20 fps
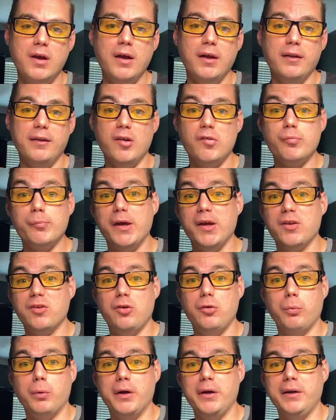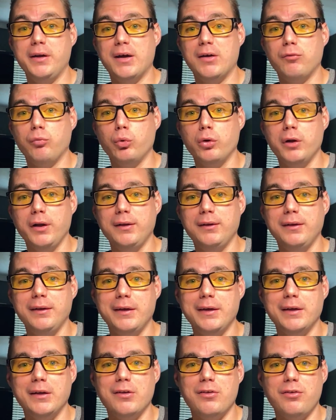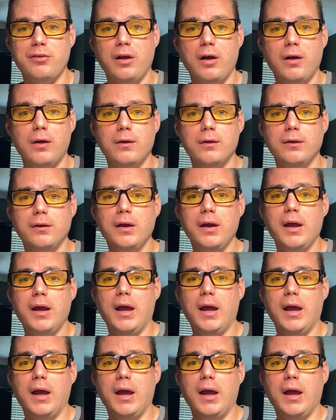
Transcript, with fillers: This makes it to where you can have one click install